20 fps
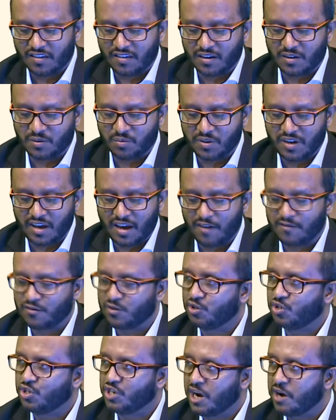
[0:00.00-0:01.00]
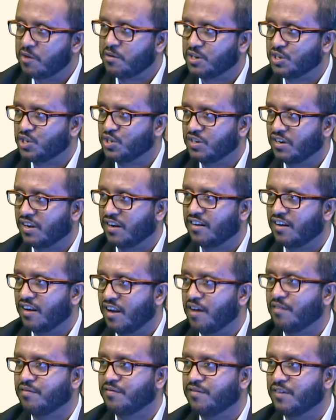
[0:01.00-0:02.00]
that we have to cherish and
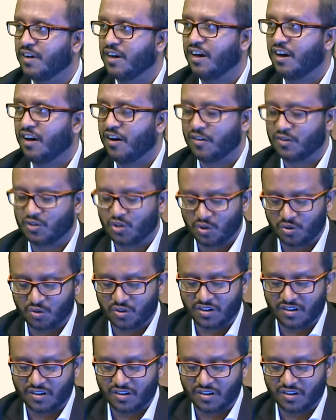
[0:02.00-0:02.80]
love our children.